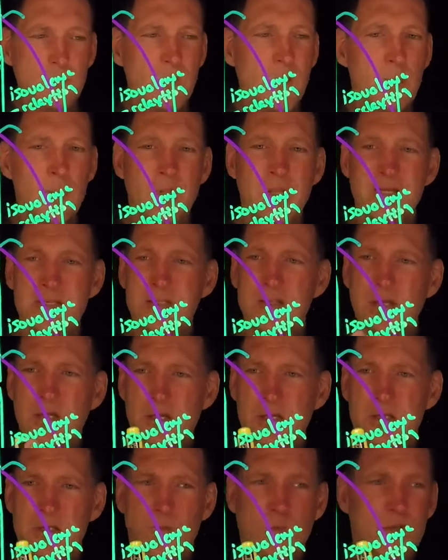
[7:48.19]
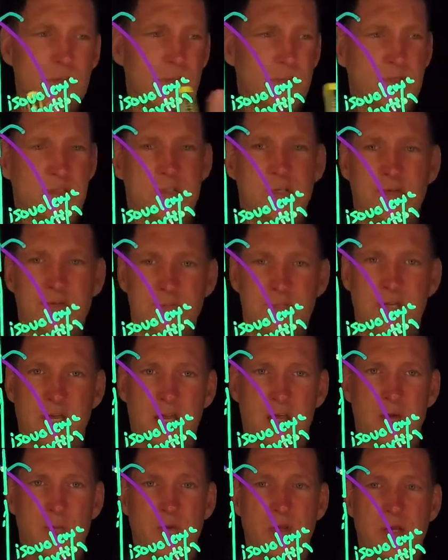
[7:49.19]
But let's look at where some of this stuff is
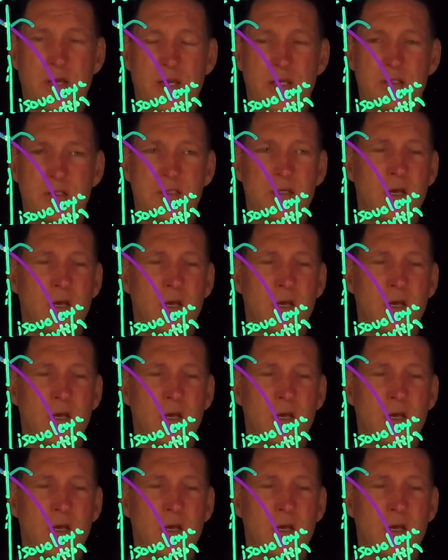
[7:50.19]
taking place.